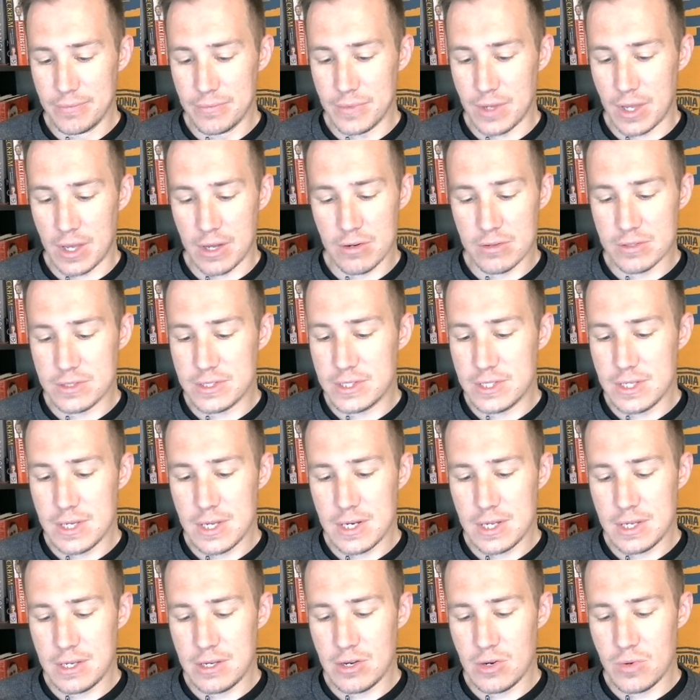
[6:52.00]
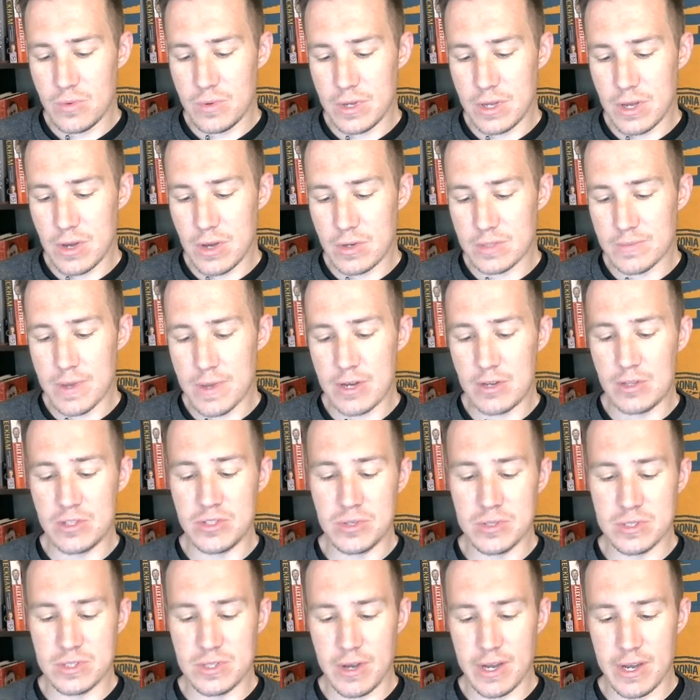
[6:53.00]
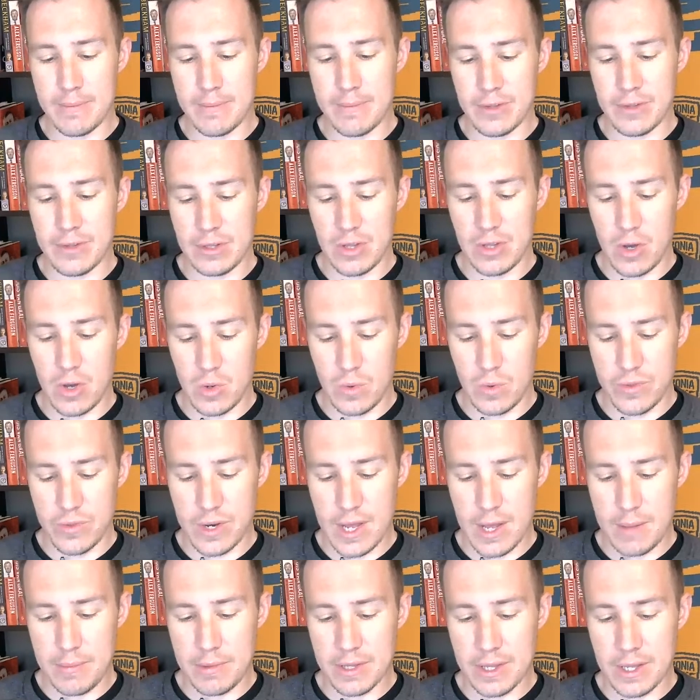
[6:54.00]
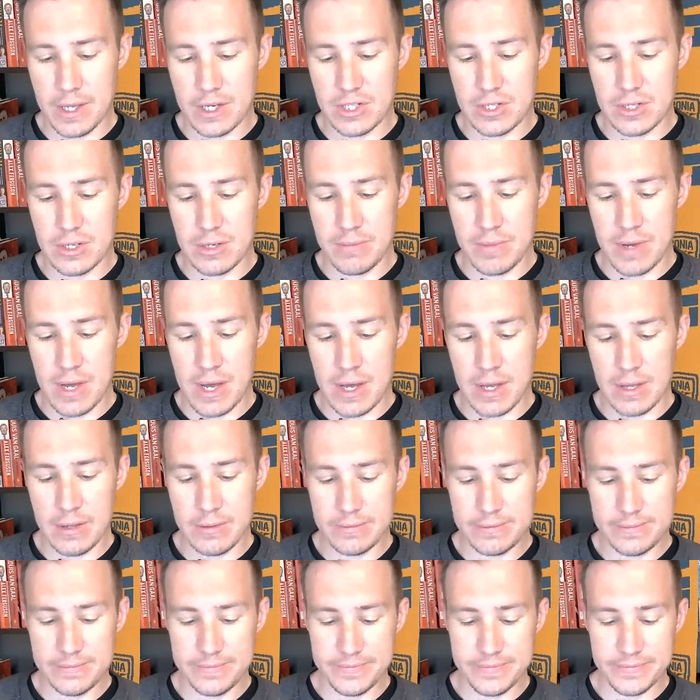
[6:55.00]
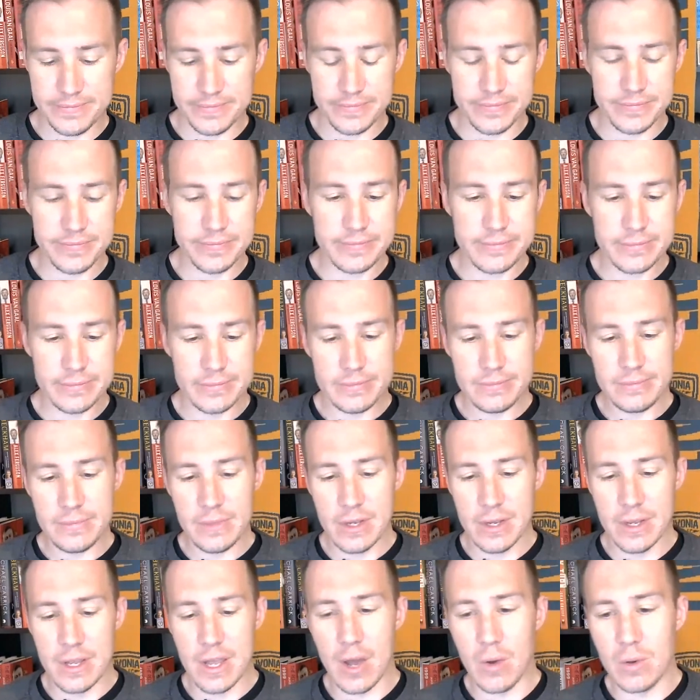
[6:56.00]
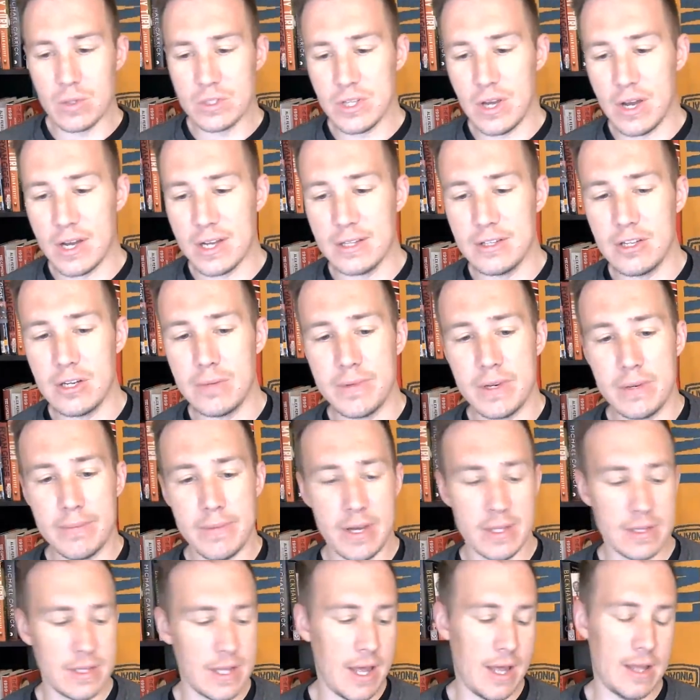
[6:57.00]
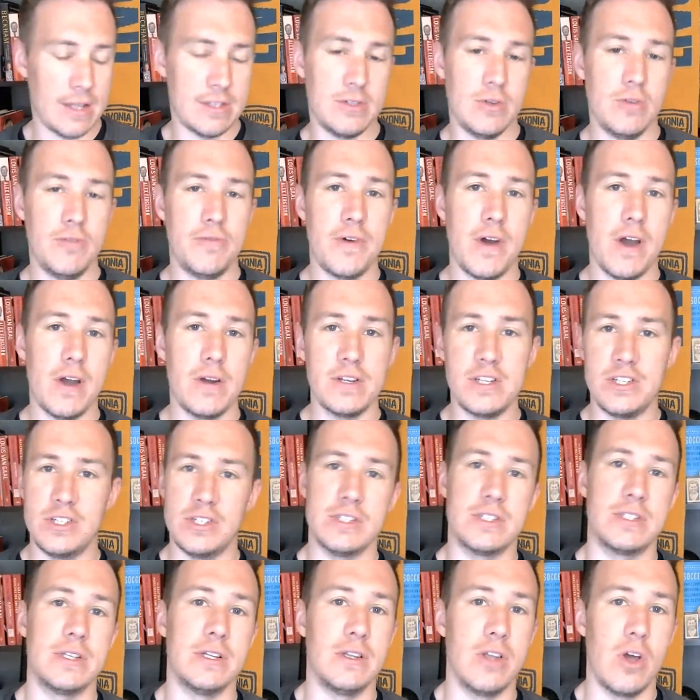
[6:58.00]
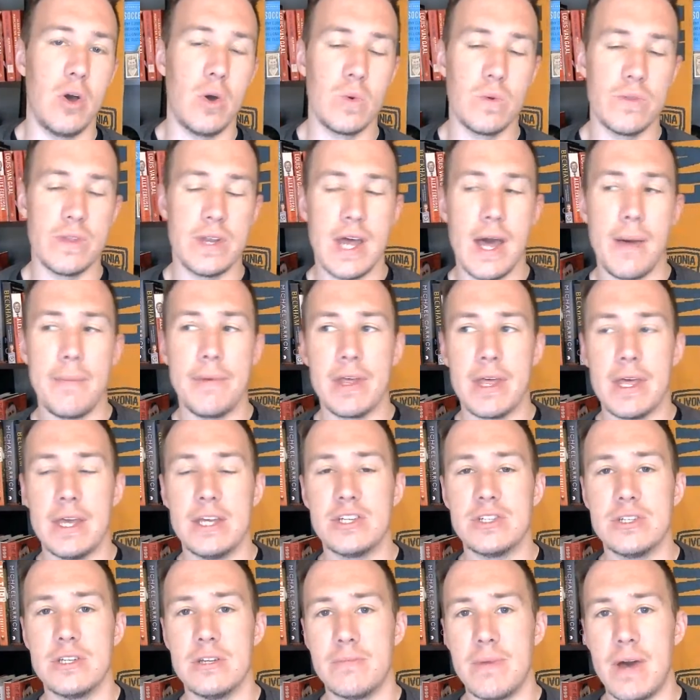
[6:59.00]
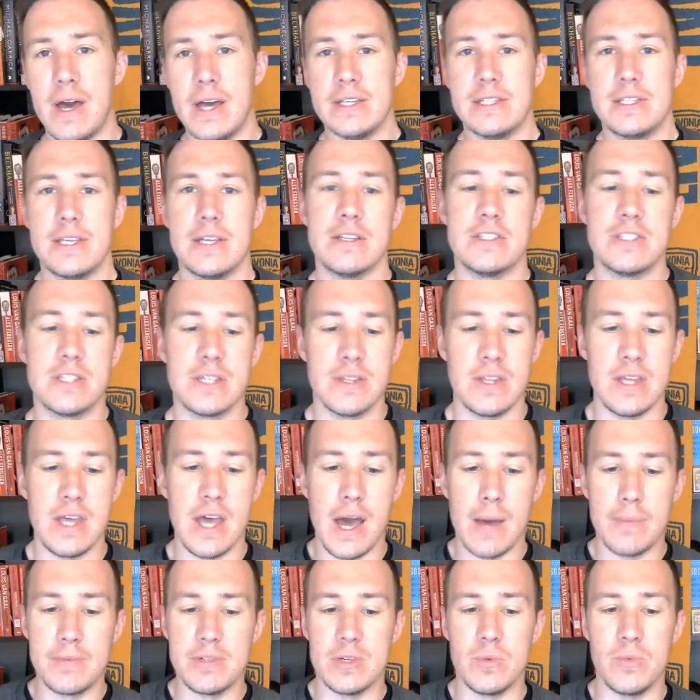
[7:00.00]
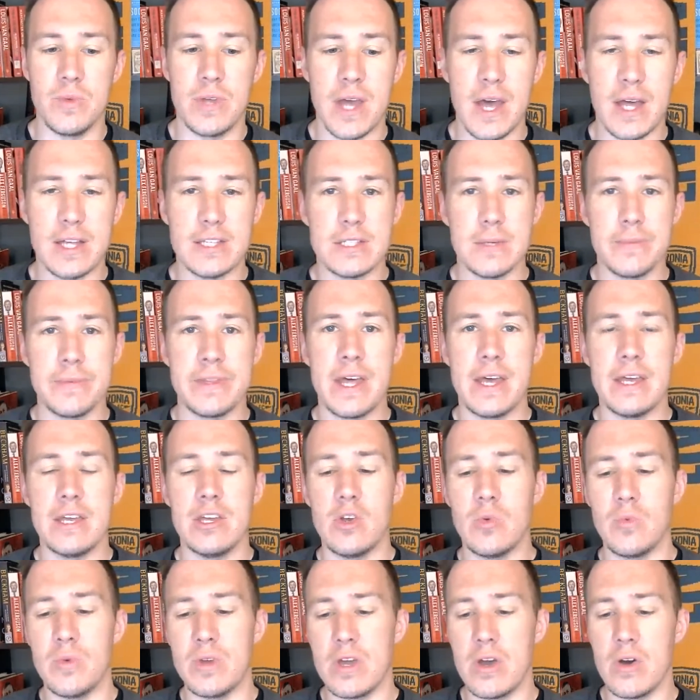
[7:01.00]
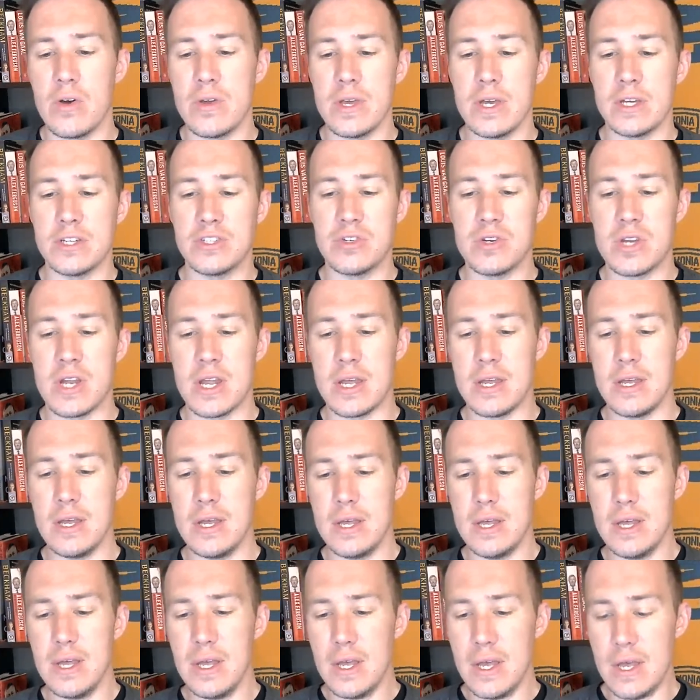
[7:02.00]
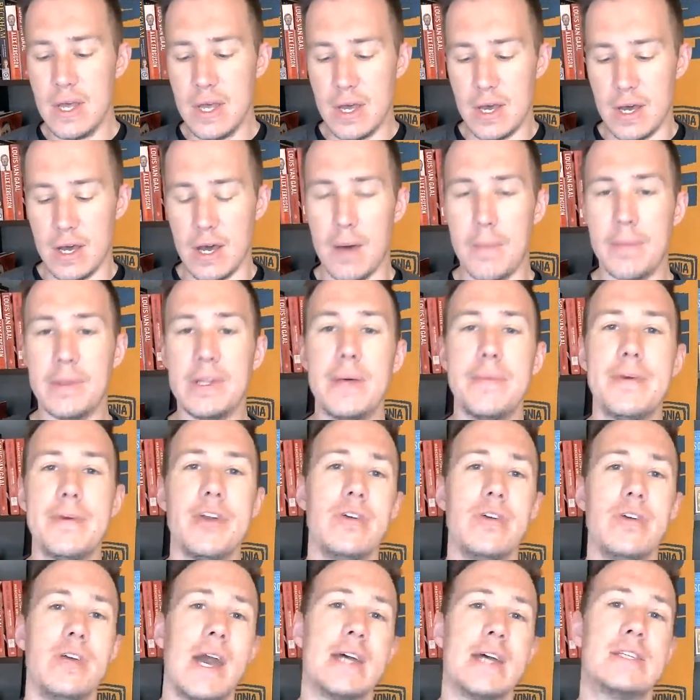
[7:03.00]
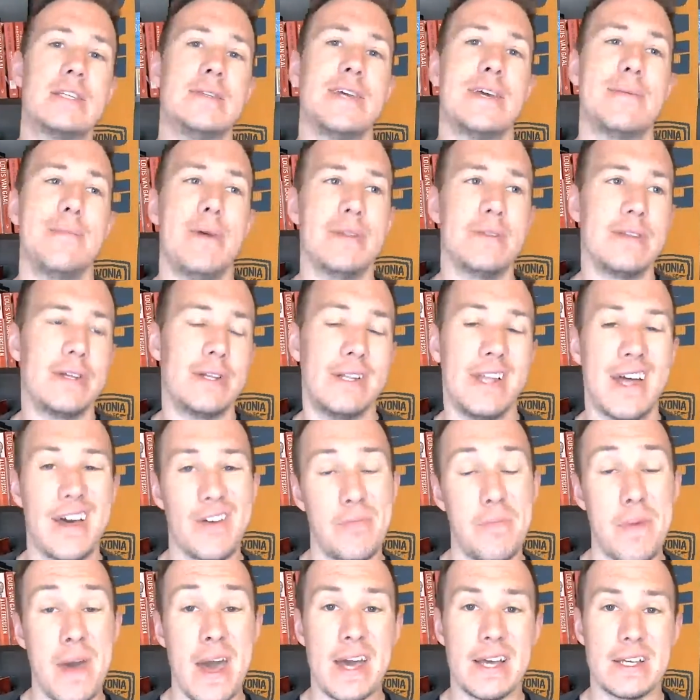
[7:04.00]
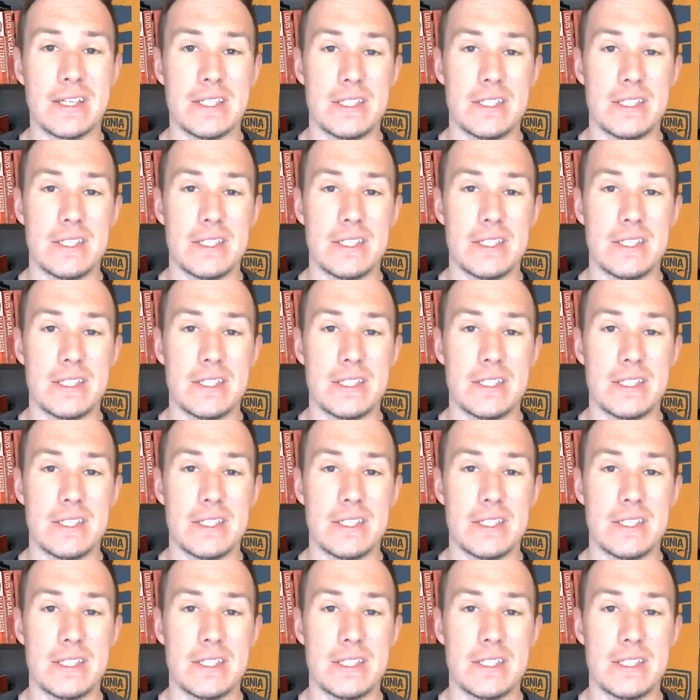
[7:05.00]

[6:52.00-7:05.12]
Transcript: don't see any here we goes, man. Are you still talking loan with an obligation to buy? Yeah, we'll talk a little bit about that. So far, it's just a loan with an obligation to buy. Sounds like the option. We got some of that here we go yesterday. But let me know what you guys think about the left back